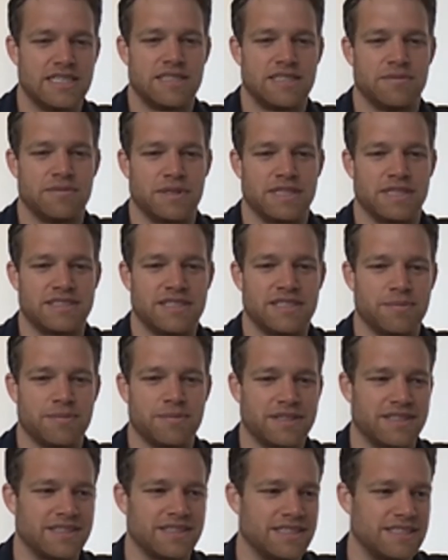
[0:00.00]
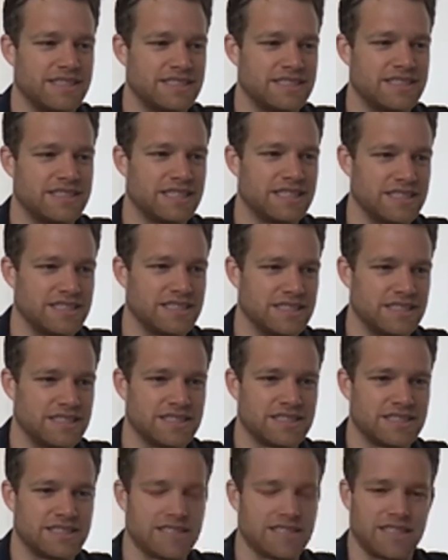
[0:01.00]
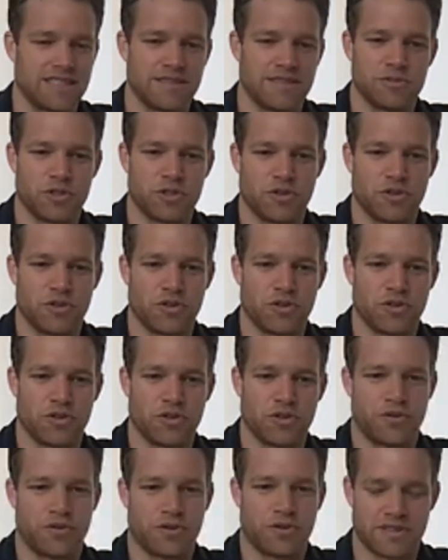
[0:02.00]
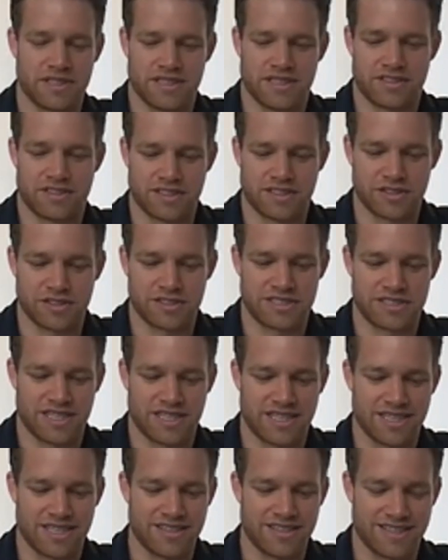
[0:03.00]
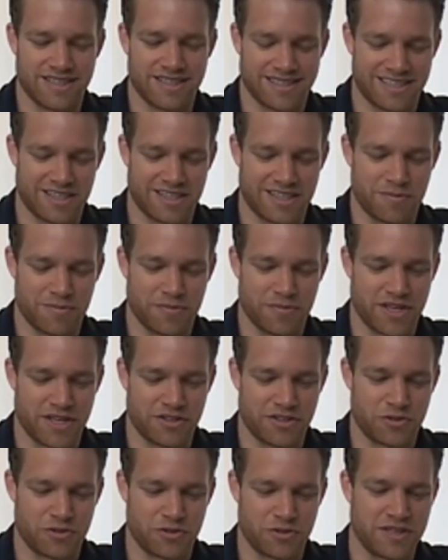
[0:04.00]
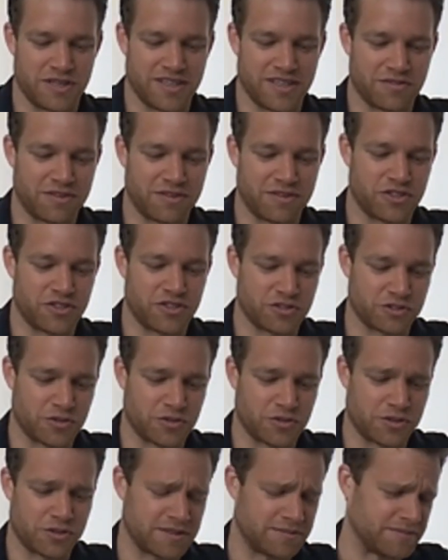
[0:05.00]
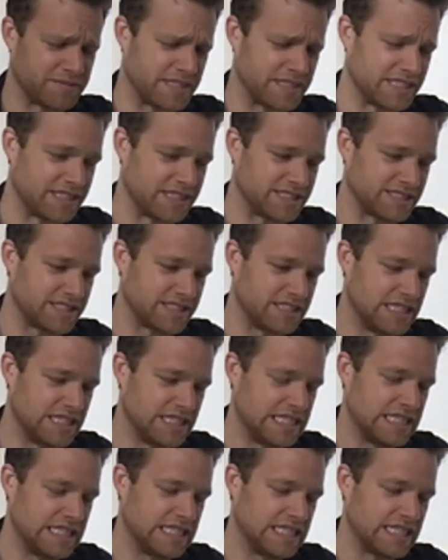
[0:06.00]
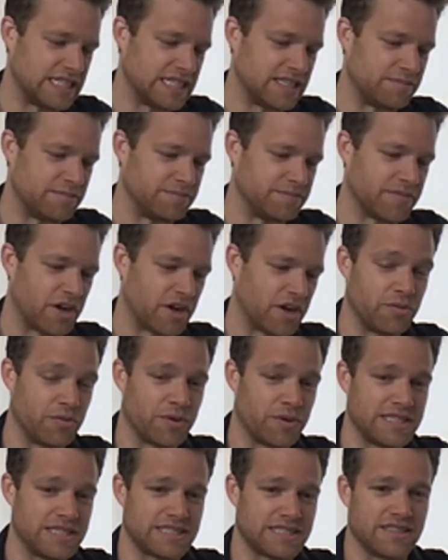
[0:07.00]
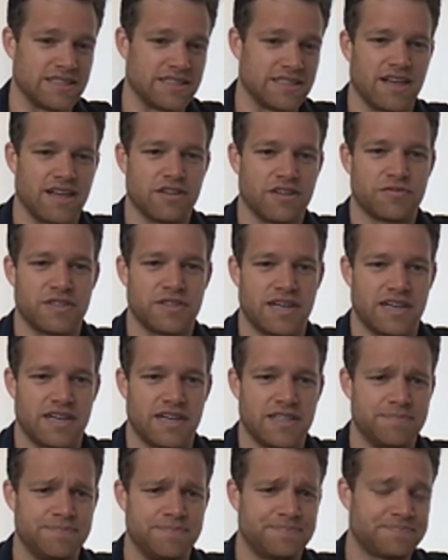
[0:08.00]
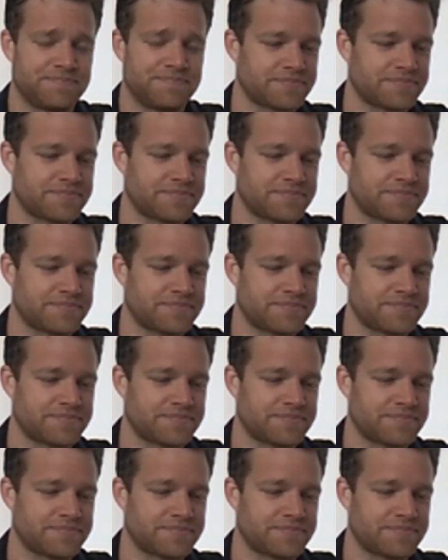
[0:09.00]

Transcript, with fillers: But typically signals um, to look out for that are a good sign um, that you do need a feature store is, um, are you wasting a lot of time